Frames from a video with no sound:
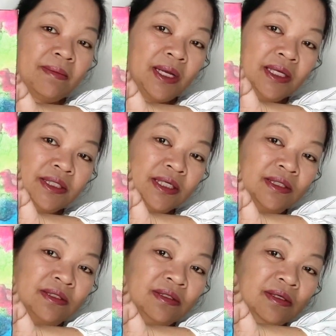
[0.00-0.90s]
somebody
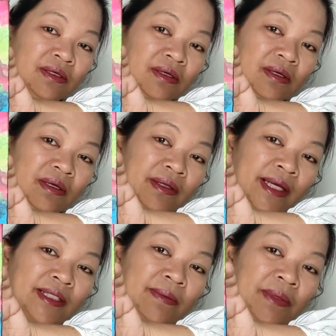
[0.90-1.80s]
just,
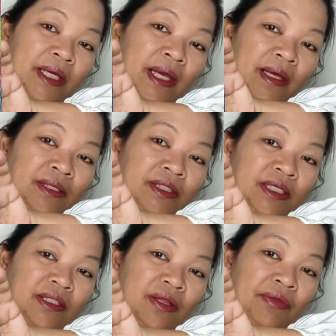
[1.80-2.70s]
like some kid
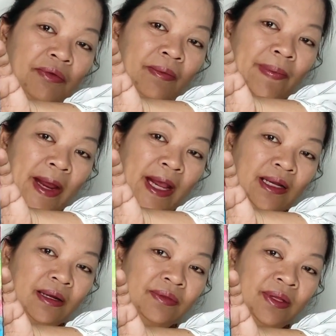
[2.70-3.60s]
just threw
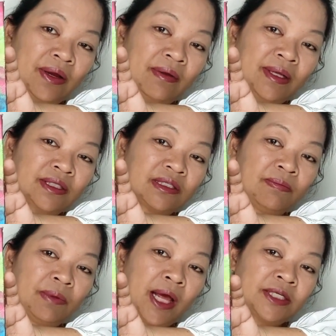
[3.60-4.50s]
paint on there and
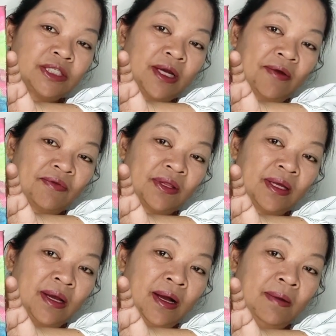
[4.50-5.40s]
splotched
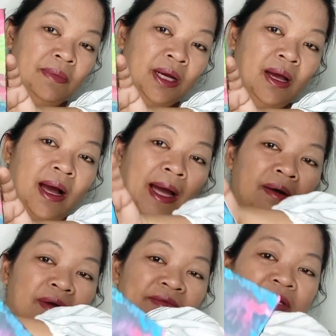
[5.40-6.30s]
everything up. I
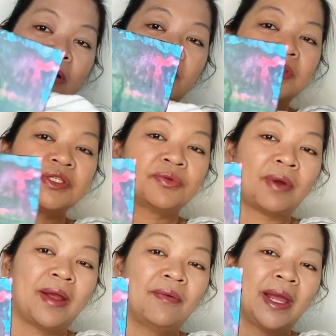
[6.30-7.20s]
don't even know what's the
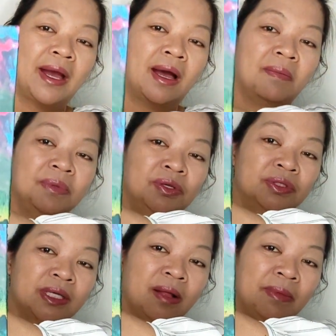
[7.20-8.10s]
right way up. You
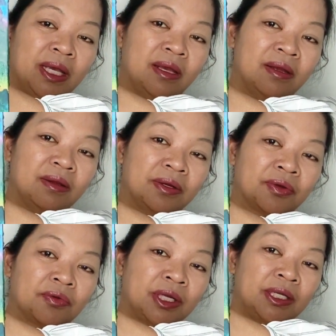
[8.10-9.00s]
tell me.
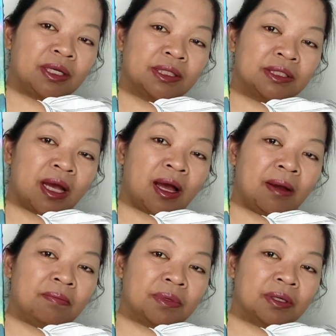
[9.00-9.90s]
Green on
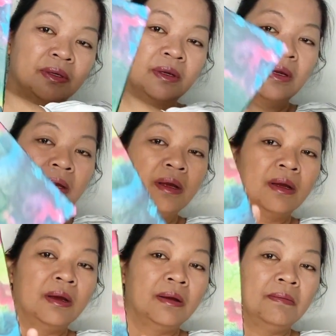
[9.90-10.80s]
top,
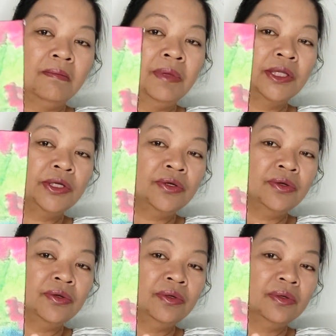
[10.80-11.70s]

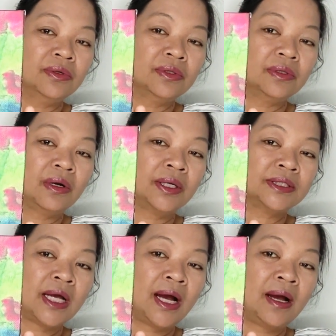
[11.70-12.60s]
blue on
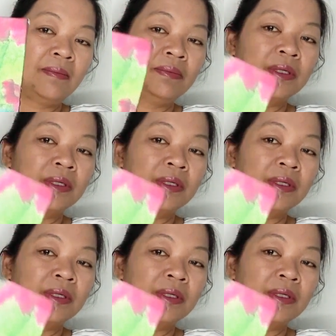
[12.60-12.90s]
top,